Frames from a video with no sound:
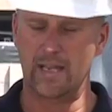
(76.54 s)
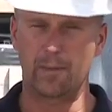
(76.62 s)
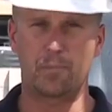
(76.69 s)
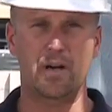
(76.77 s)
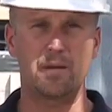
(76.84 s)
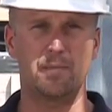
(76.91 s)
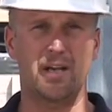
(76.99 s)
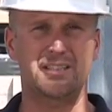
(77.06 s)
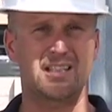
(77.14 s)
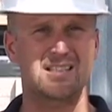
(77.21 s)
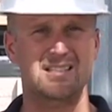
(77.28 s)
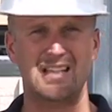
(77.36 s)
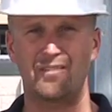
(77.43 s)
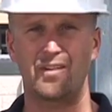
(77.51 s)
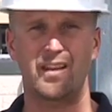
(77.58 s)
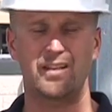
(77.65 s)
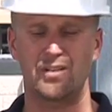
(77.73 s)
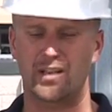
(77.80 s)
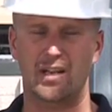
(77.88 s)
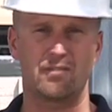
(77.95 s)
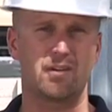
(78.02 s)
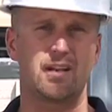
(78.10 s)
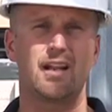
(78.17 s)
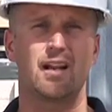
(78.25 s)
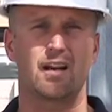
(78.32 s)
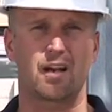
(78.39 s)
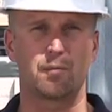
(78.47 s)
it pretty much does everything you could ever
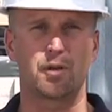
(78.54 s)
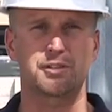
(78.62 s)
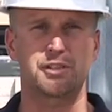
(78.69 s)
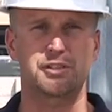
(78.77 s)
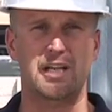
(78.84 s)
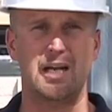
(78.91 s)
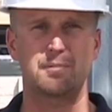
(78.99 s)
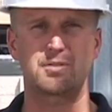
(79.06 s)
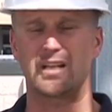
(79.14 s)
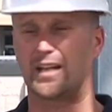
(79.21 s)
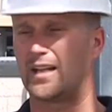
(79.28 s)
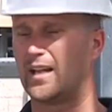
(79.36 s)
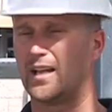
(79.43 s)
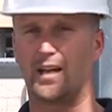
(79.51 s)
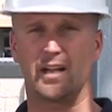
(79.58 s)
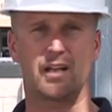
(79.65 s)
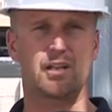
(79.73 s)
need on a commercial job site on a